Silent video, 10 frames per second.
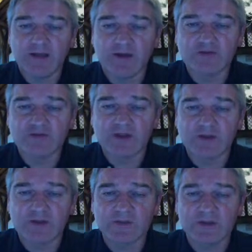those
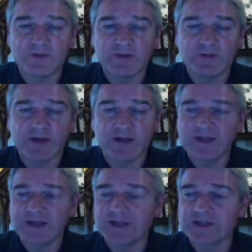results will be
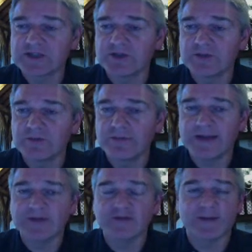read into
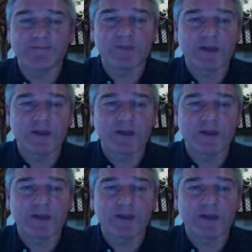Patran.